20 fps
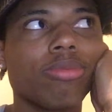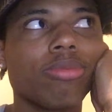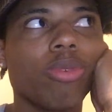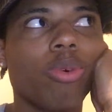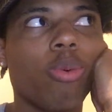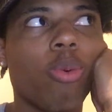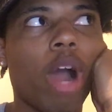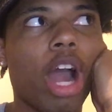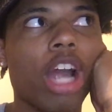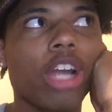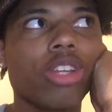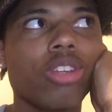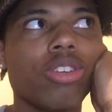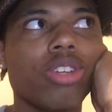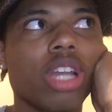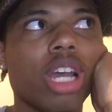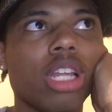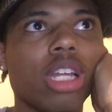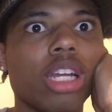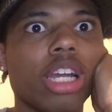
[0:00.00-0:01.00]
why are you
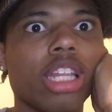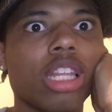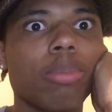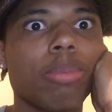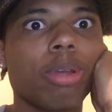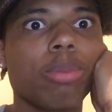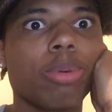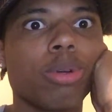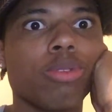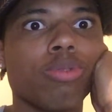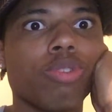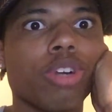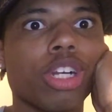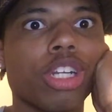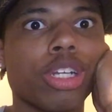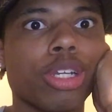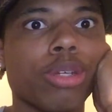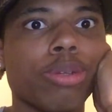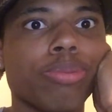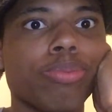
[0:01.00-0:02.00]
yelling at the people in
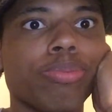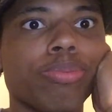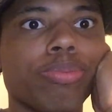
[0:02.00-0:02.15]
front of you?